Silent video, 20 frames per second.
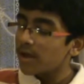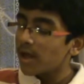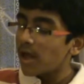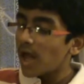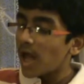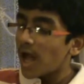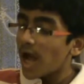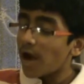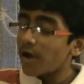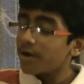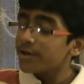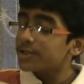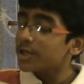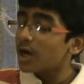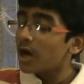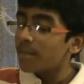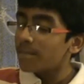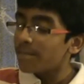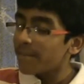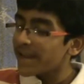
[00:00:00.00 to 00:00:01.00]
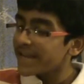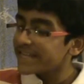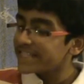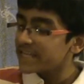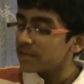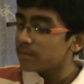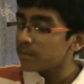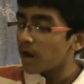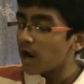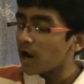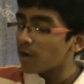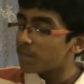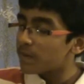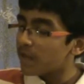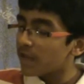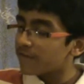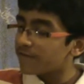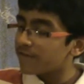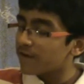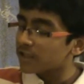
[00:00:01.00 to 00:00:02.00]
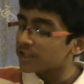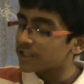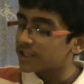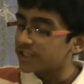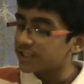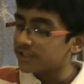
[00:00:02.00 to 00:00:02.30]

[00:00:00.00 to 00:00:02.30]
how does your amazing power plant function?